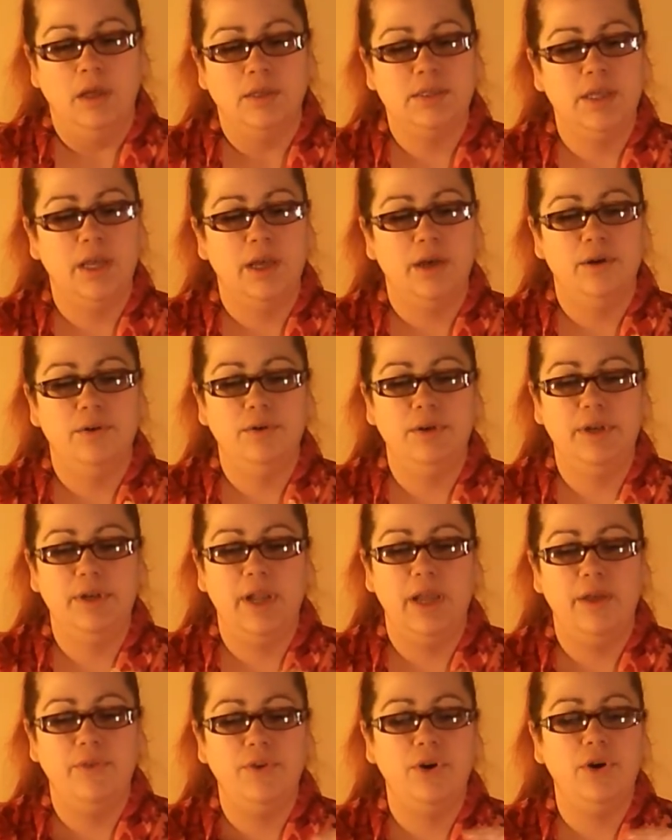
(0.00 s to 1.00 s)
So
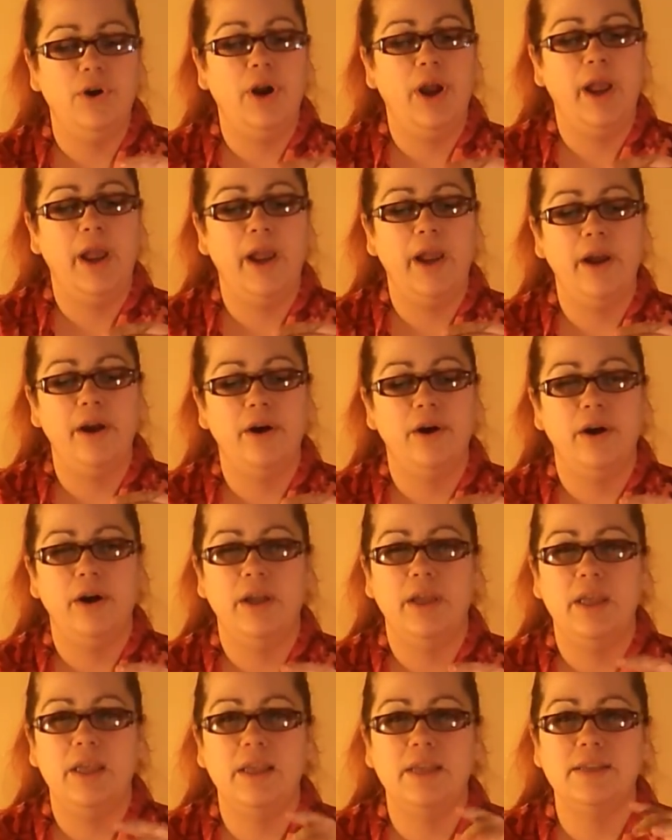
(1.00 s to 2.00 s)
now that her hair
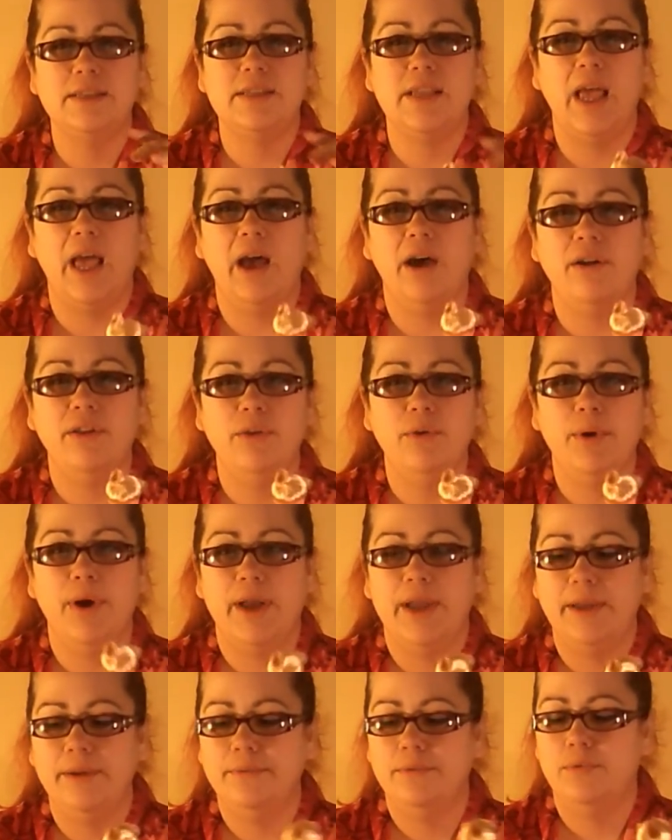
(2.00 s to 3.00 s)
is out of the way,